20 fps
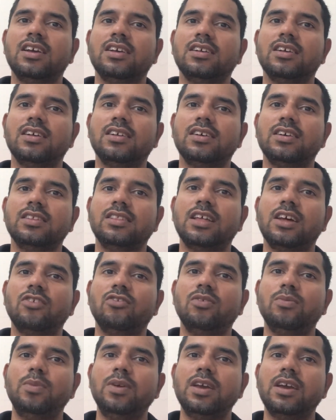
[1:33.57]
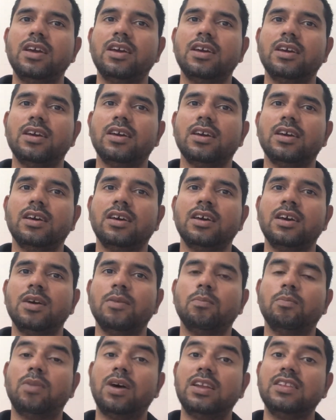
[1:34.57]
There will be a
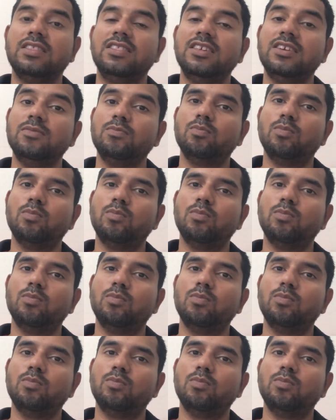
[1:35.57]
purging